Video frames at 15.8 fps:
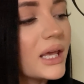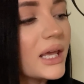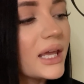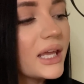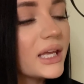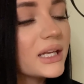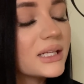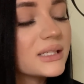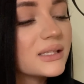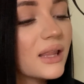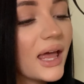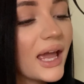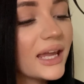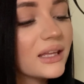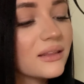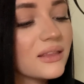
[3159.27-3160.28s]
it is
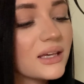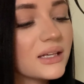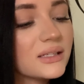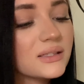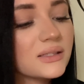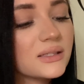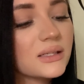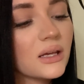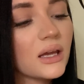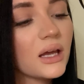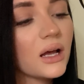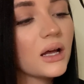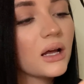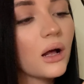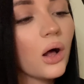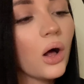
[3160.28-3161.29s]
like this
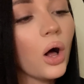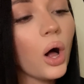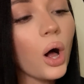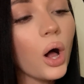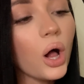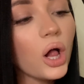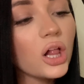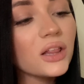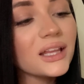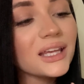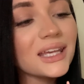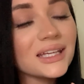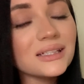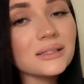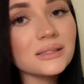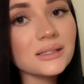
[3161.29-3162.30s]
all
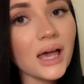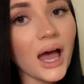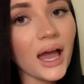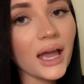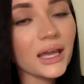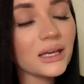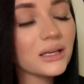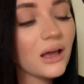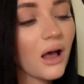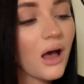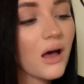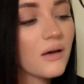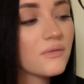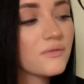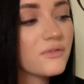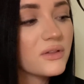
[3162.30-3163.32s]
inside
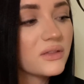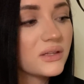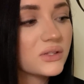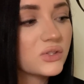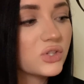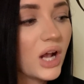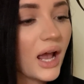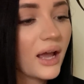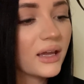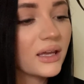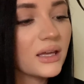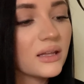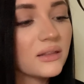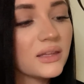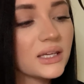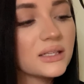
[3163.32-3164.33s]
of this
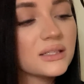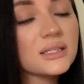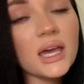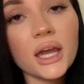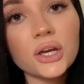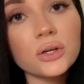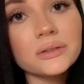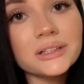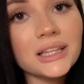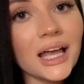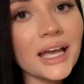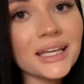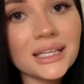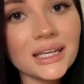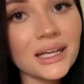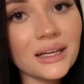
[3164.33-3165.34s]
jacket. The entire
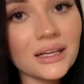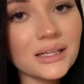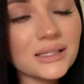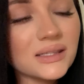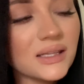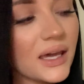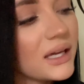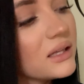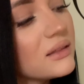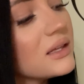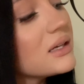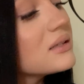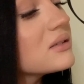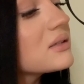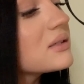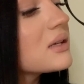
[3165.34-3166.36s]
lining is like
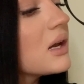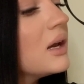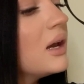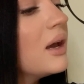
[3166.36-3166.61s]
this.